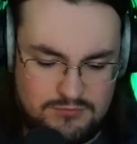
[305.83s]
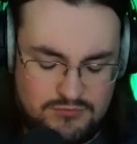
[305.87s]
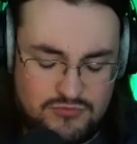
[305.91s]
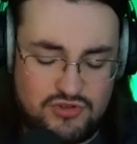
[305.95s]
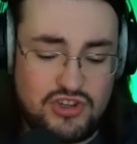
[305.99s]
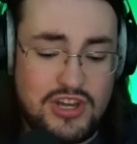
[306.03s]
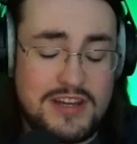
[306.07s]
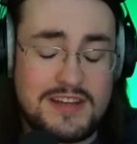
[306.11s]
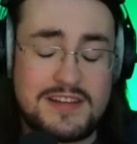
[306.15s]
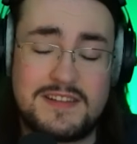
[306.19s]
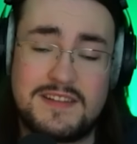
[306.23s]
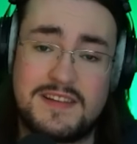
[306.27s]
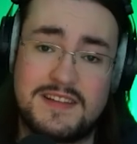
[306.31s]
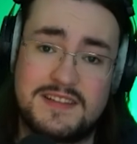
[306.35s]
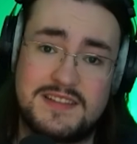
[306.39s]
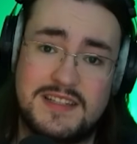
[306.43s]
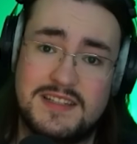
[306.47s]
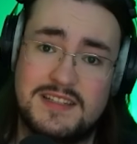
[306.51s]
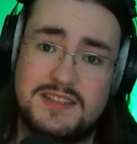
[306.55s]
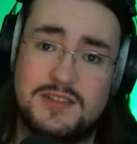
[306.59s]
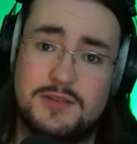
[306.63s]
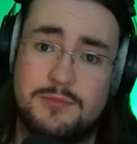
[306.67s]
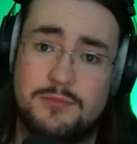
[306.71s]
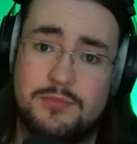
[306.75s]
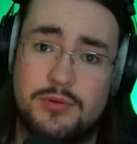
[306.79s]
cheated the
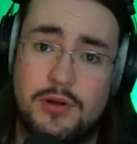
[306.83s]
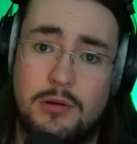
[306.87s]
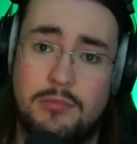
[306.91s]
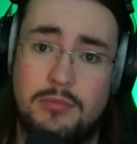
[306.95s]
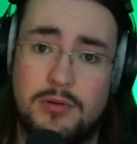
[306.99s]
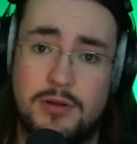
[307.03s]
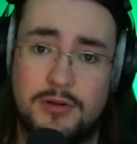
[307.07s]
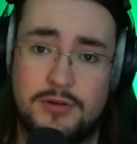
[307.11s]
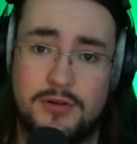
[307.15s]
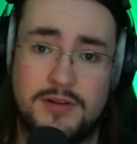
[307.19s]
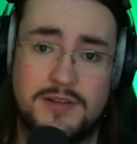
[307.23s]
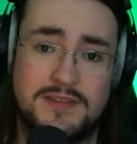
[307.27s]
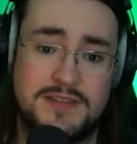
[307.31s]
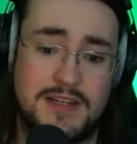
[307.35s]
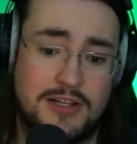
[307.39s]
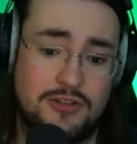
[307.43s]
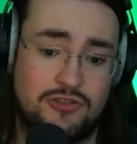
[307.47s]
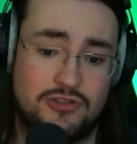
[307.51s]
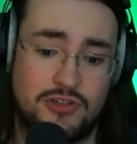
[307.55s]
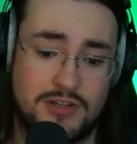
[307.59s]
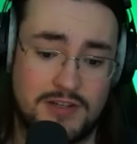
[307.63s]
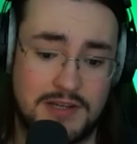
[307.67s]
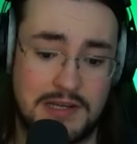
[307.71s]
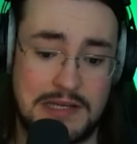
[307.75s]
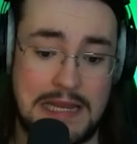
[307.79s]
system or
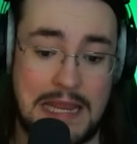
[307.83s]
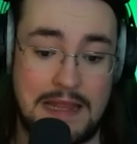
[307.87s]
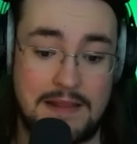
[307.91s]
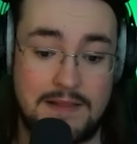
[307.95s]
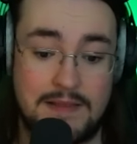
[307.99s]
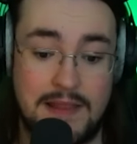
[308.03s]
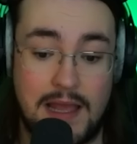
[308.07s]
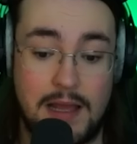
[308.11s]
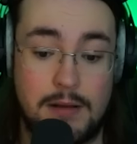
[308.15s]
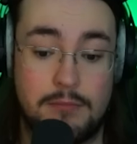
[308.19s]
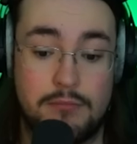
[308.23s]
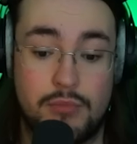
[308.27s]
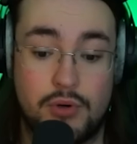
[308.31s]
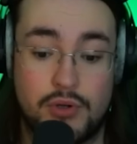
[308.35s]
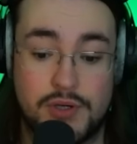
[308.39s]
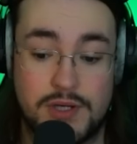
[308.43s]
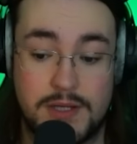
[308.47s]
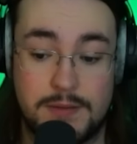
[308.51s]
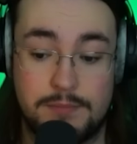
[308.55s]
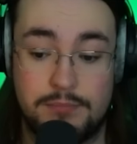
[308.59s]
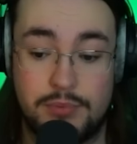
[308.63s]
essentially to get that money.